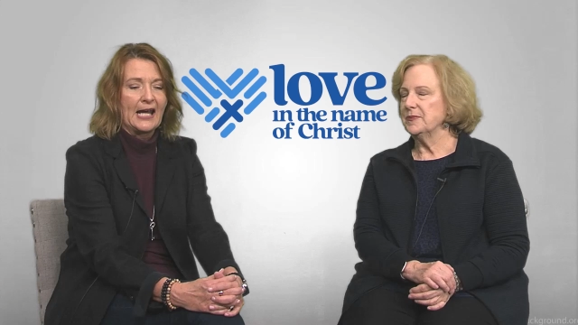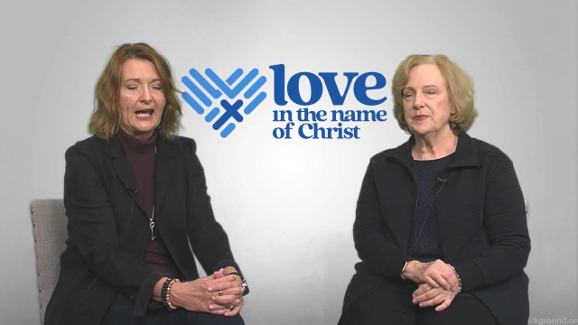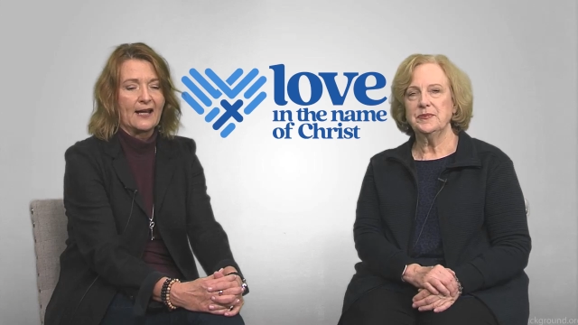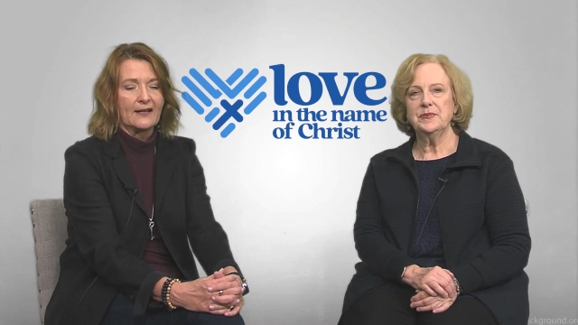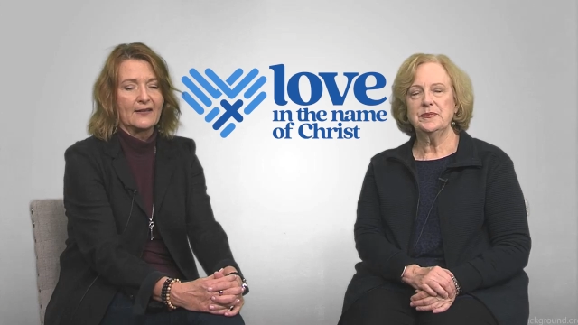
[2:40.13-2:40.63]

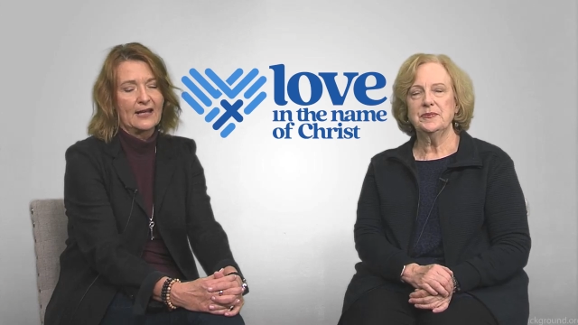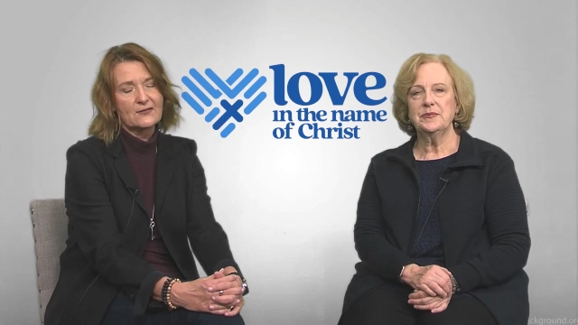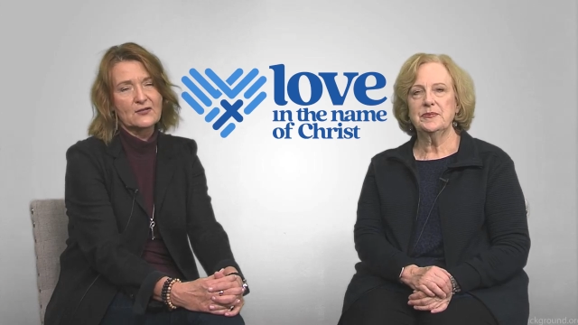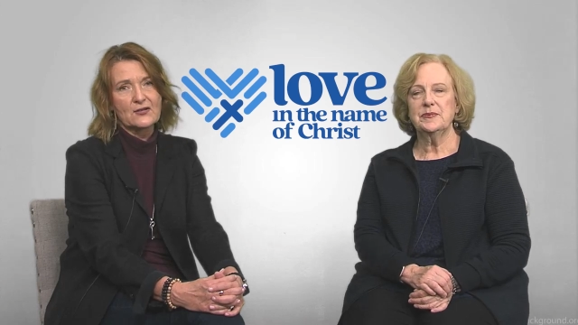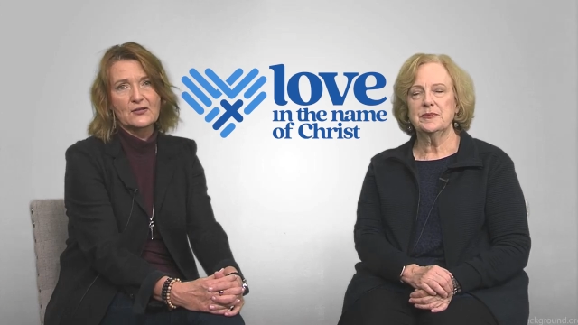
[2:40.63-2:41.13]
Speaker 1: and
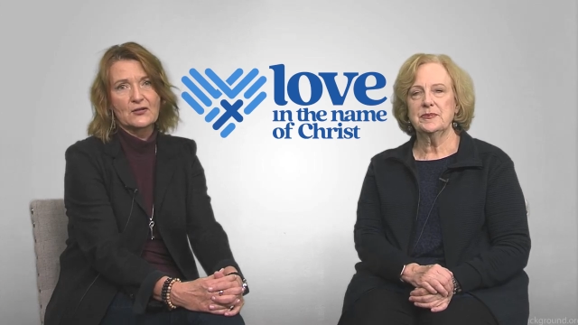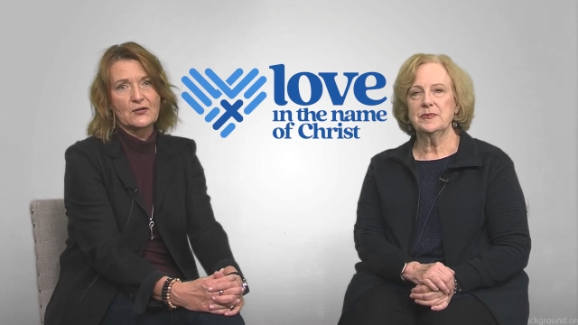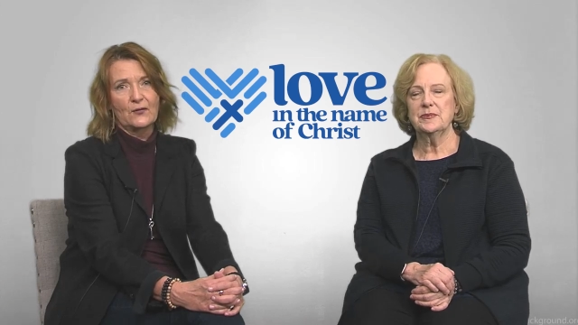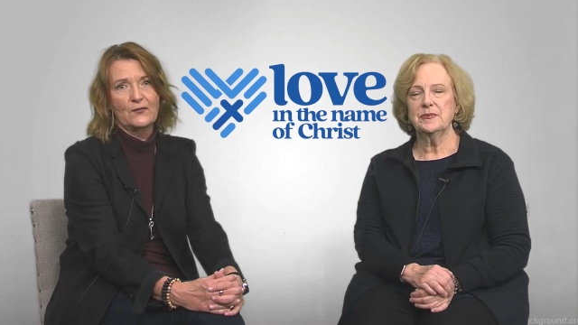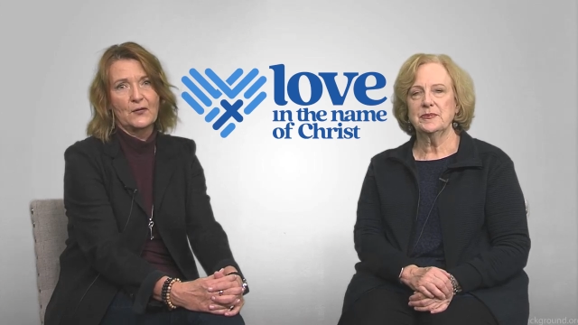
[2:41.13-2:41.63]
that's just to
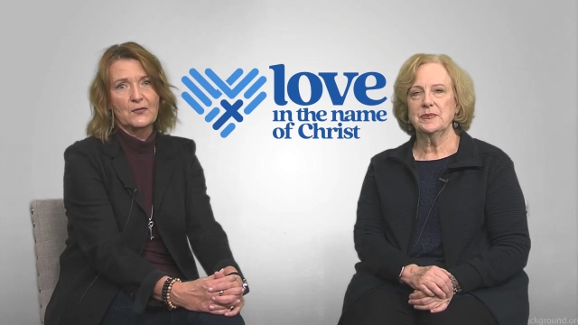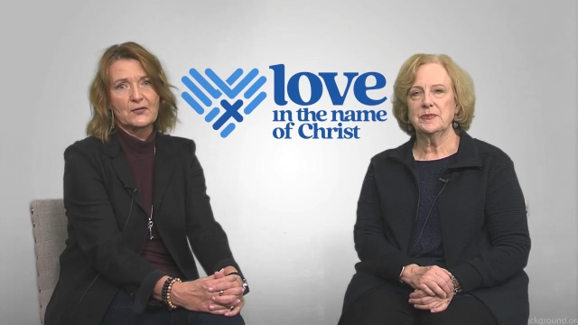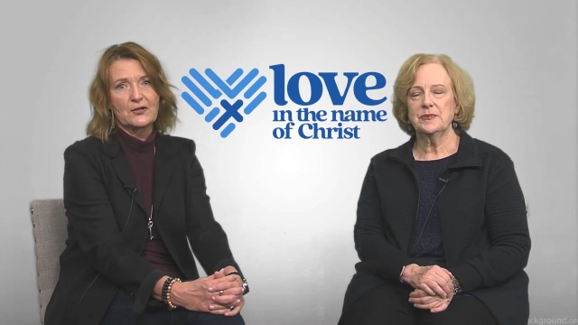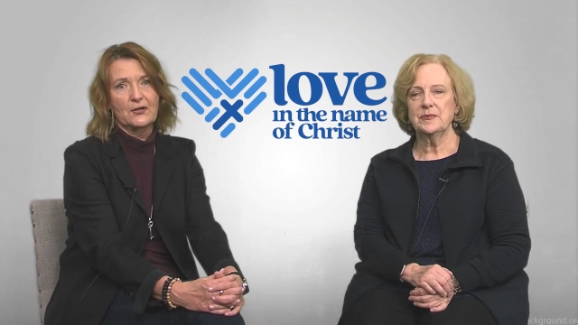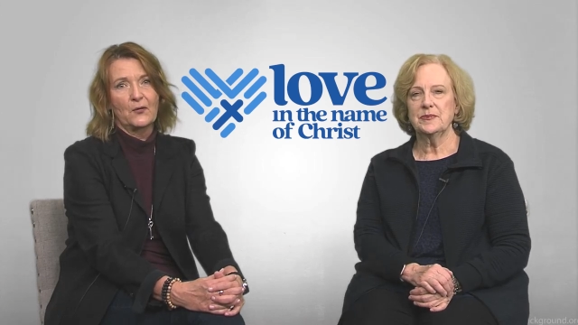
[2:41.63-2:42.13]
show
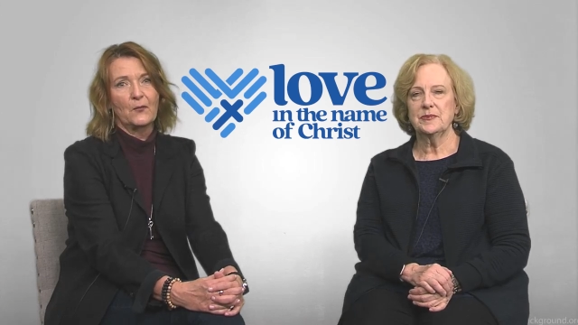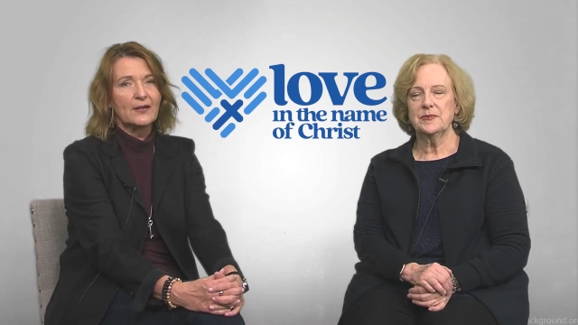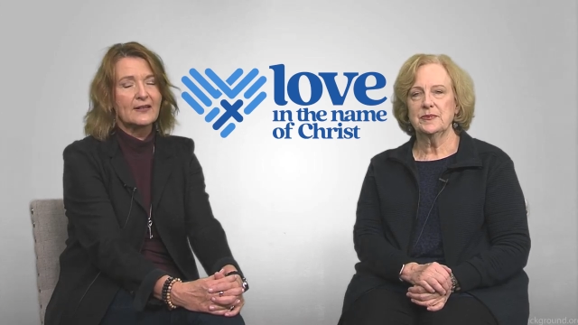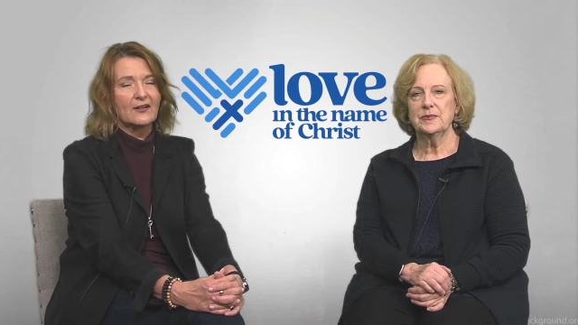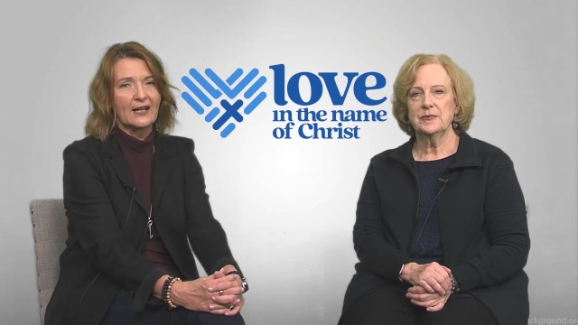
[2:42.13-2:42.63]
folks, you know,
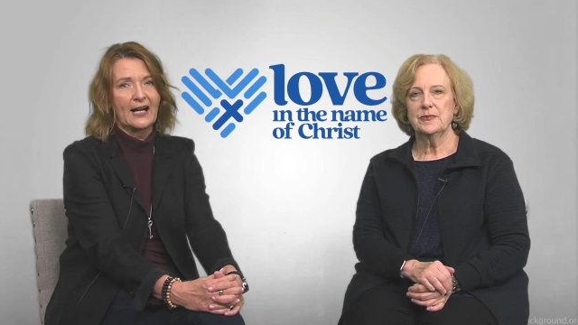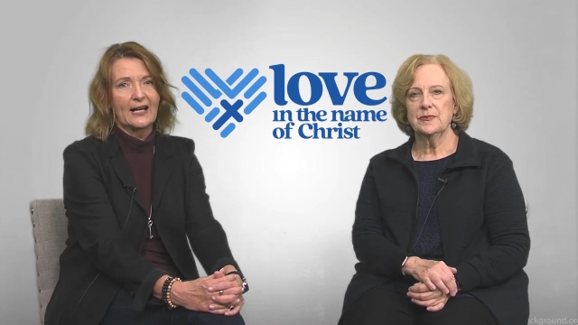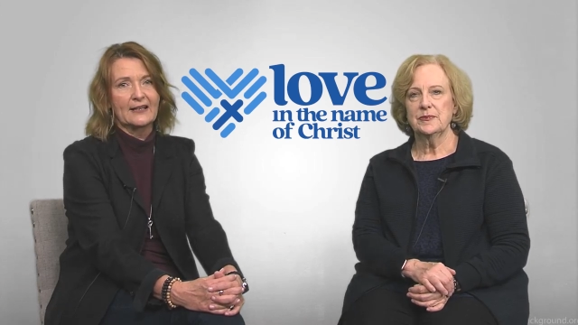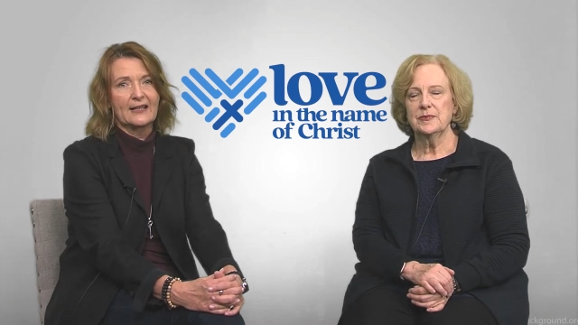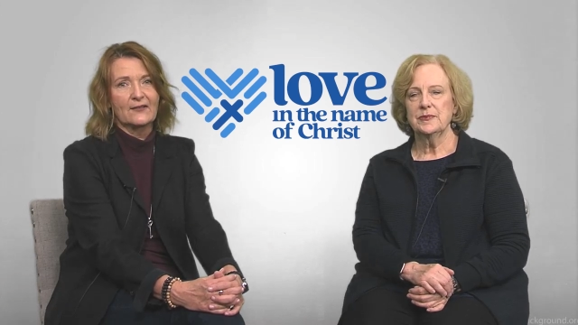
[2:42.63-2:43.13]
what their
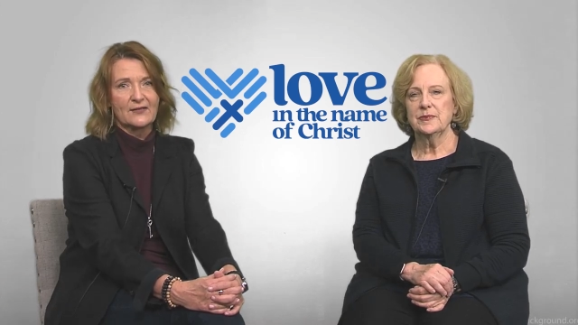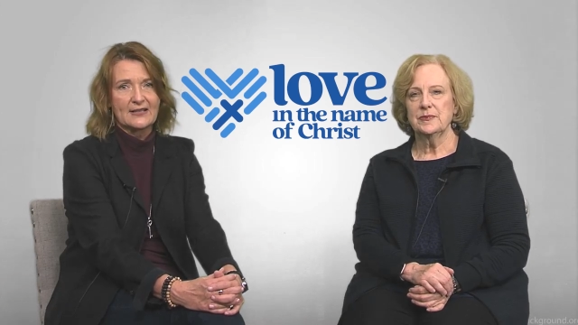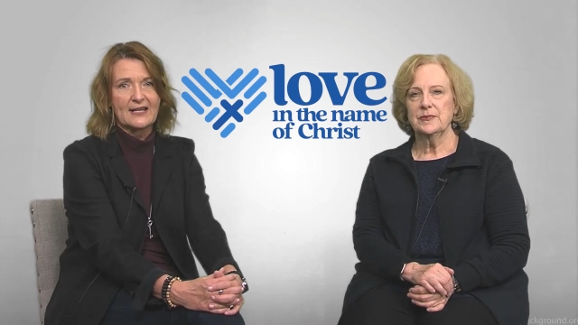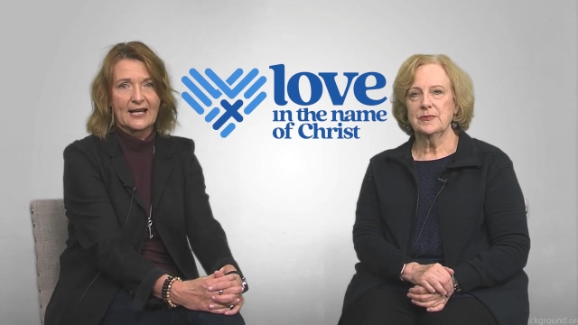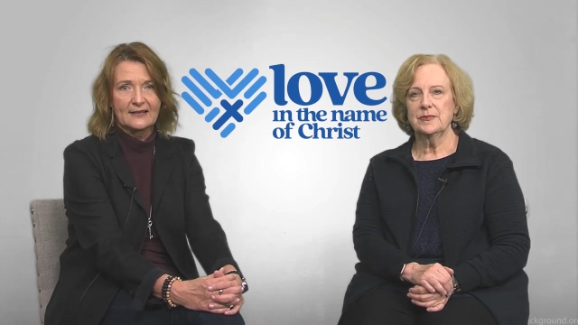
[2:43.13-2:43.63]
God-given
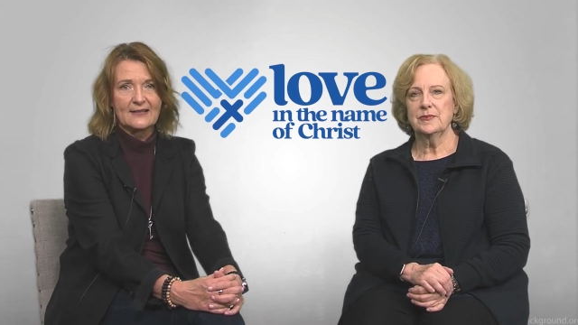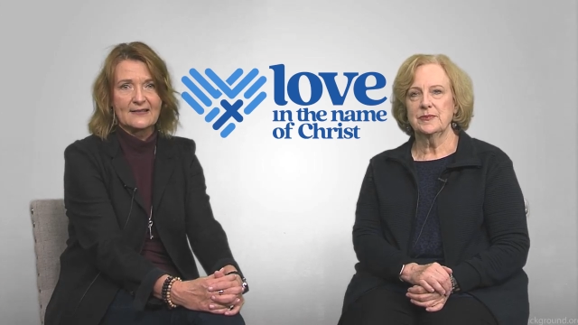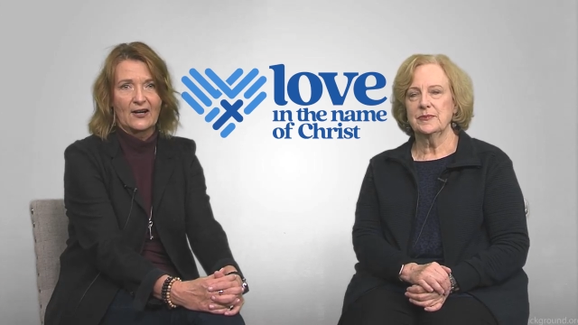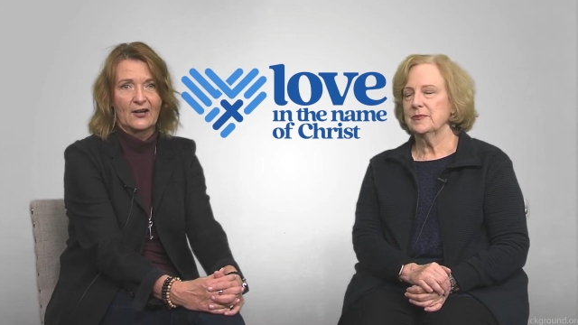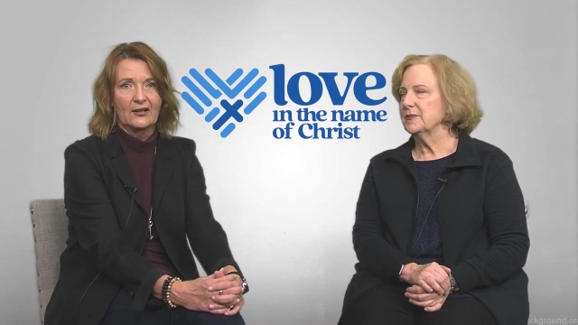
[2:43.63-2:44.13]
talents
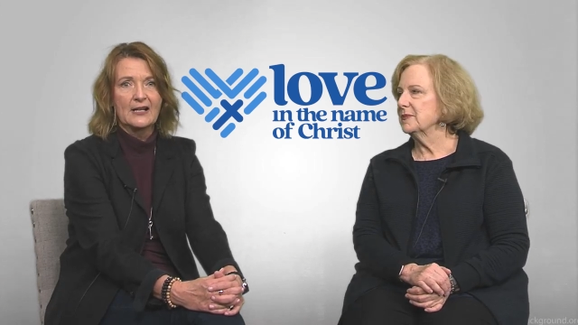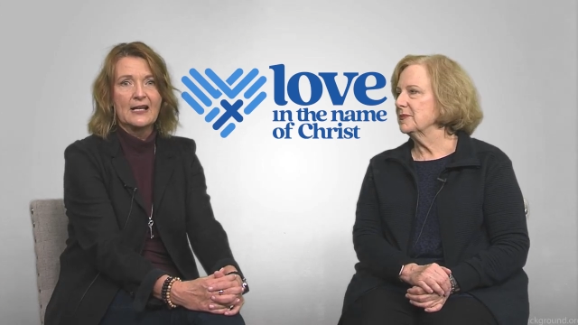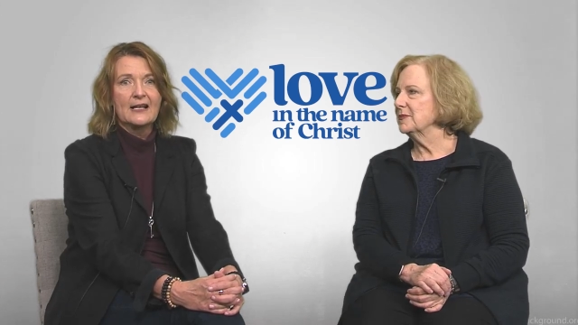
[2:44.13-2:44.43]
are